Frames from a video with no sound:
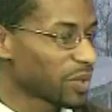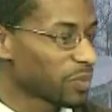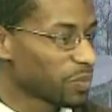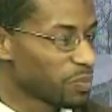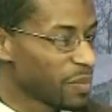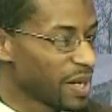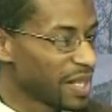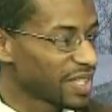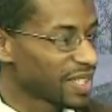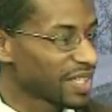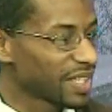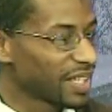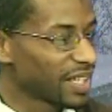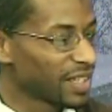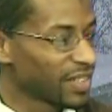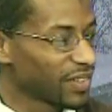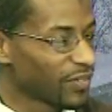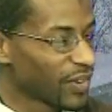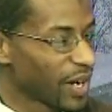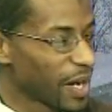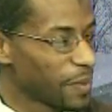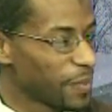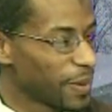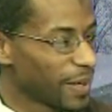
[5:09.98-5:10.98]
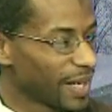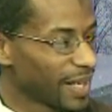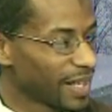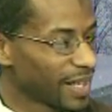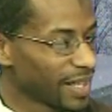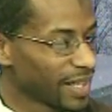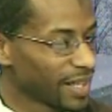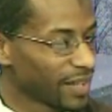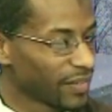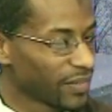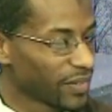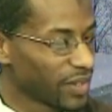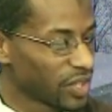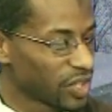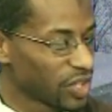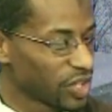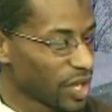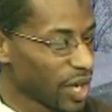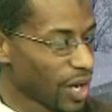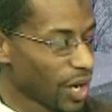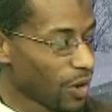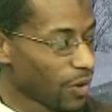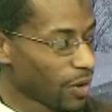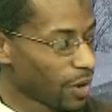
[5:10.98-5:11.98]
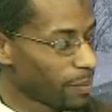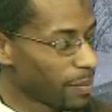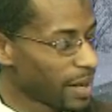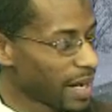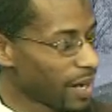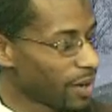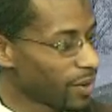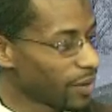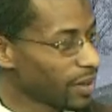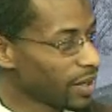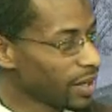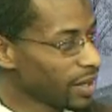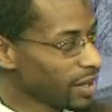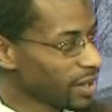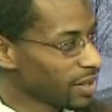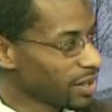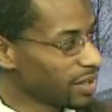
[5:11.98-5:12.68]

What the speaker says: I was mentioning in the very beginning of the show about,